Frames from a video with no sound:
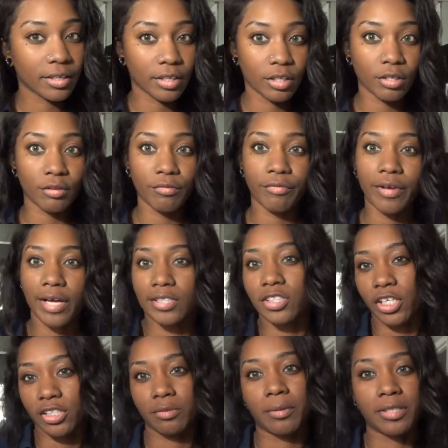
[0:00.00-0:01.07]
if I
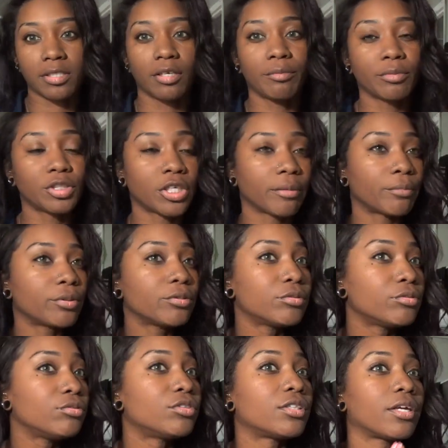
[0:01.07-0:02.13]
change my
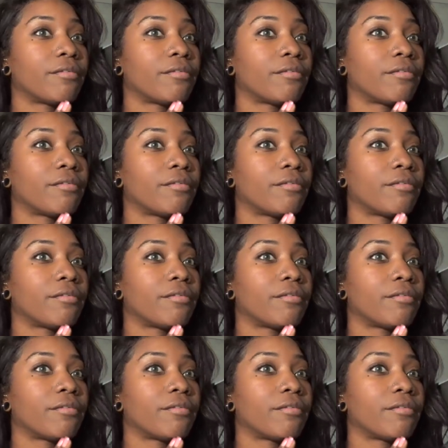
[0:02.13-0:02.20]
shampoos,